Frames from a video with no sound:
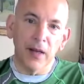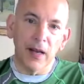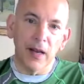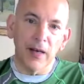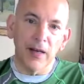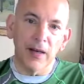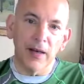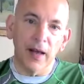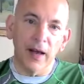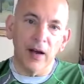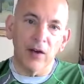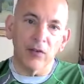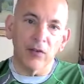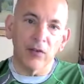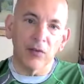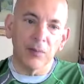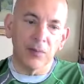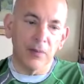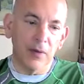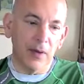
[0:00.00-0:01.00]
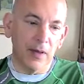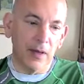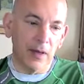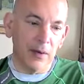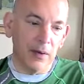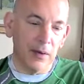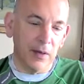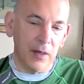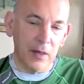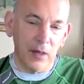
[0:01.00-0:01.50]
in and out,
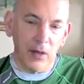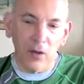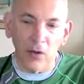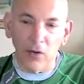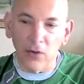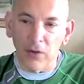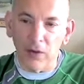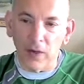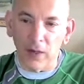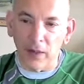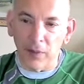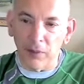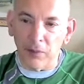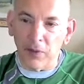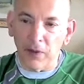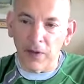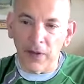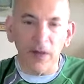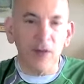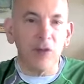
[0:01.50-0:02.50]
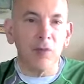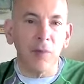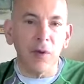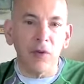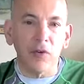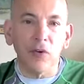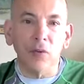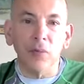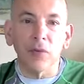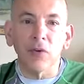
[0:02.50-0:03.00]
including the next
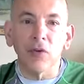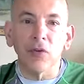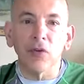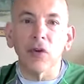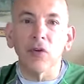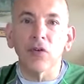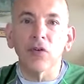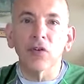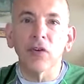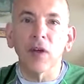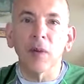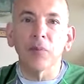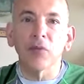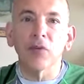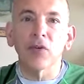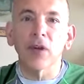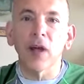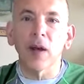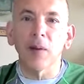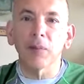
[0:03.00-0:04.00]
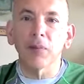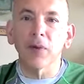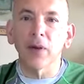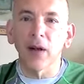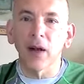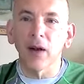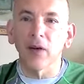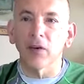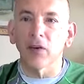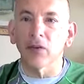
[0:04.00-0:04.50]
muscle, which is called
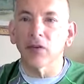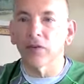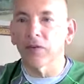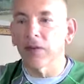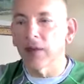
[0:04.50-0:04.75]
subscapularis.